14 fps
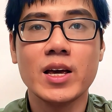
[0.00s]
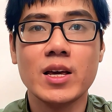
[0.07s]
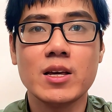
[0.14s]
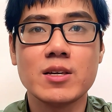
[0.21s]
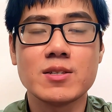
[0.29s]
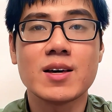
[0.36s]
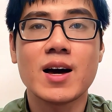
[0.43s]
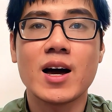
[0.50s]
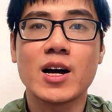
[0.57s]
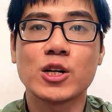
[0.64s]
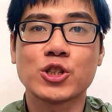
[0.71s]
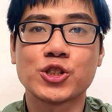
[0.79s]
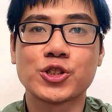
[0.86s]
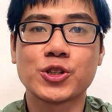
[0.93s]
is
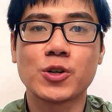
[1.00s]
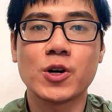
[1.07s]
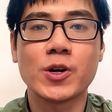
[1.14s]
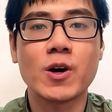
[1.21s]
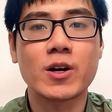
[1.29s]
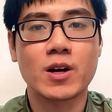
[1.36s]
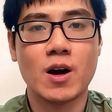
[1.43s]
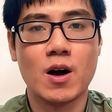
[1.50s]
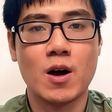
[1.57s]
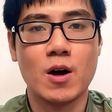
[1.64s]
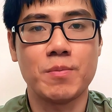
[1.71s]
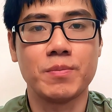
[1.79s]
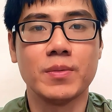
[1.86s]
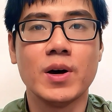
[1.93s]

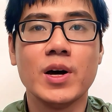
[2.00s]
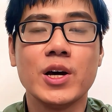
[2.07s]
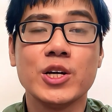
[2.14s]
astro.com.